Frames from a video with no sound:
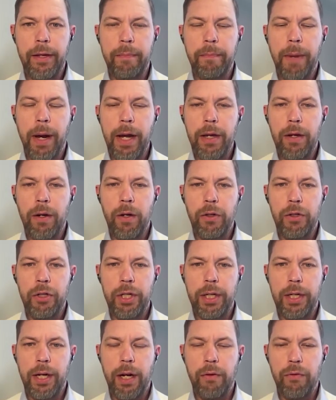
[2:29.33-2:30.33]
the
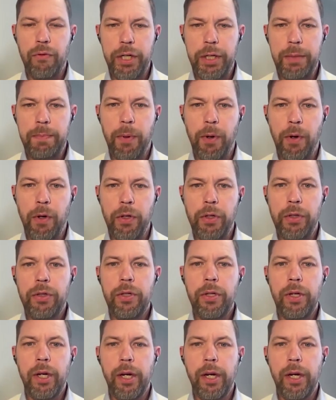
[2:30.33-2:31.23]
biological response